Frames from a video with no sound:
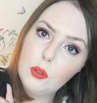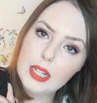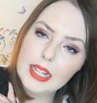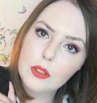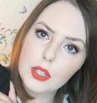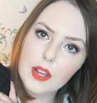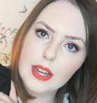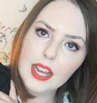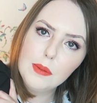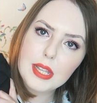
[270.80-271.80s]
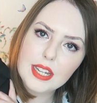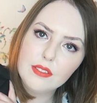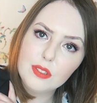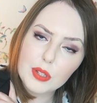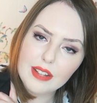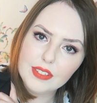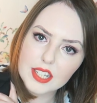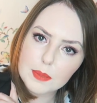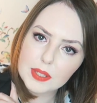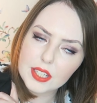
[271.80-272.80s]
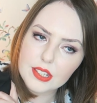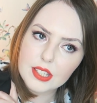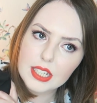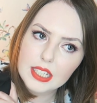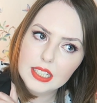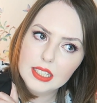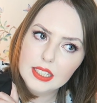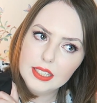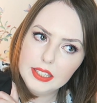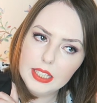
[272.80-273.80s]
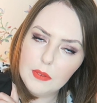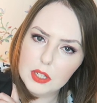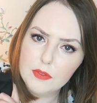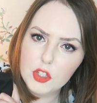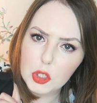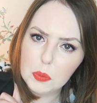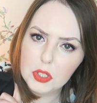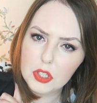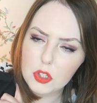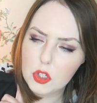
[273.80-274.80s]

falling, although I hope they didn't fall that fast because that would have doomed the